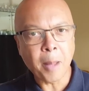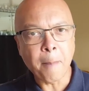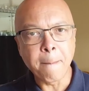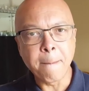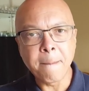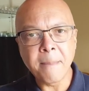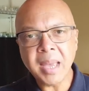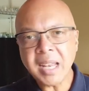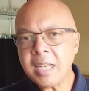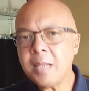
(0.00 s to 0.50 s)

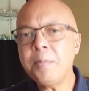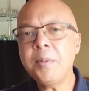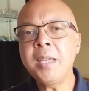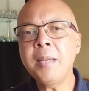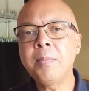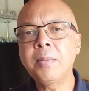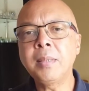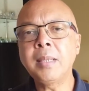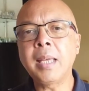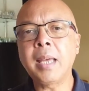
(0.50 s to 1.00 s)
Many
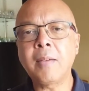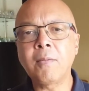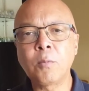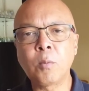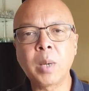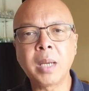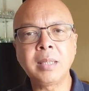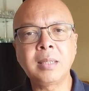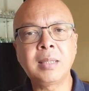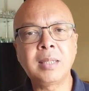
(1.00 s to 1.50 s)
people
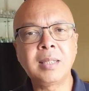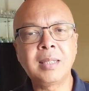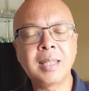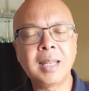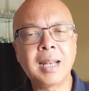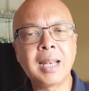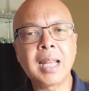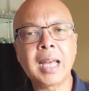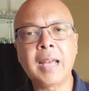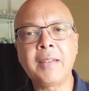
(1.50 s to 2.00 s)
have wasted
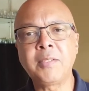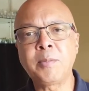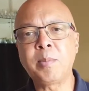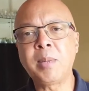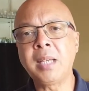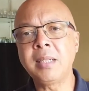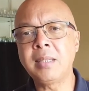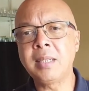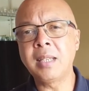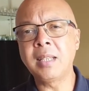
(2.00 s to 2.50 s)
their lives
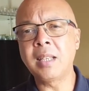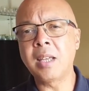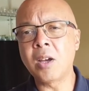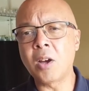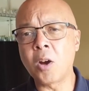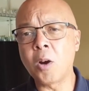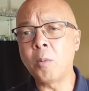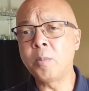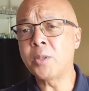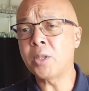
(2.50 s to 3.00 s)
placing
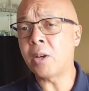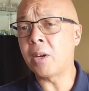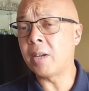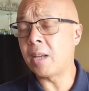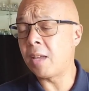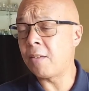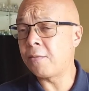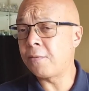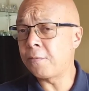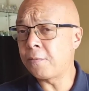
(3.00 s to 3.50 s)
their hopes
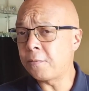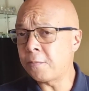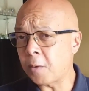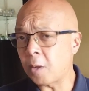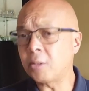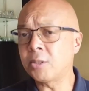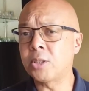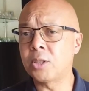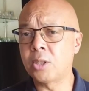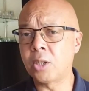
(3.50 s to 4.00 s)
on a
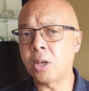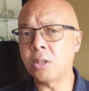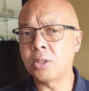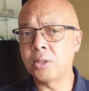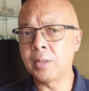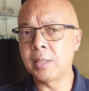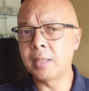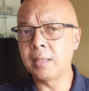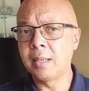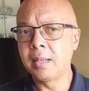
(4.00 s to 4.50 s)
false
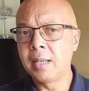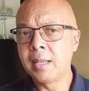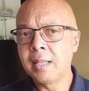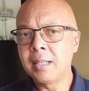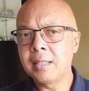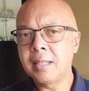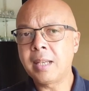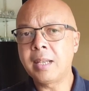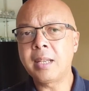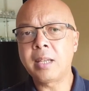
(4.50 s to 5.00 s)
doctrine
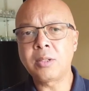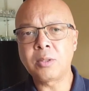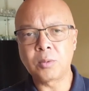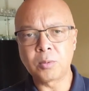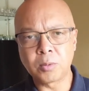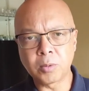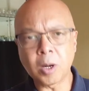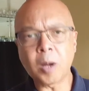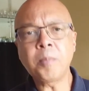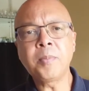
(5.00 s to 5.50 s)
that
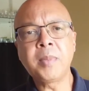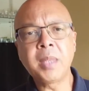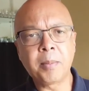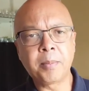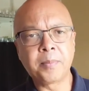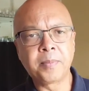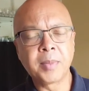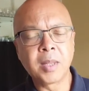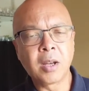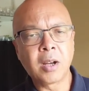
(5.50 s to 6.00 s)
has robbed
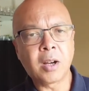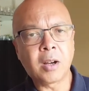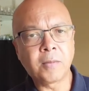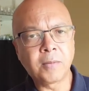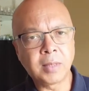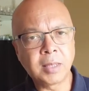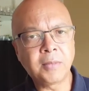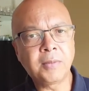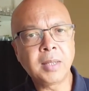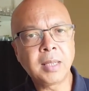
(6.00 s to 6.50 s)
them
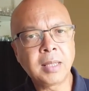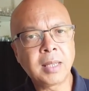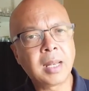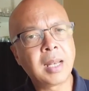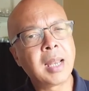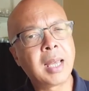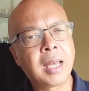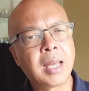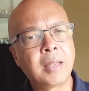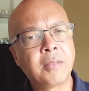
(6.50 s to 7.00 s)
of living
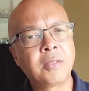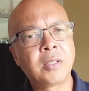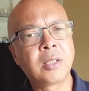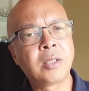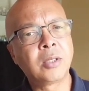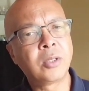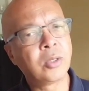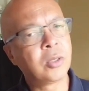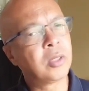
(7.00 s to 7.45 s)
their lives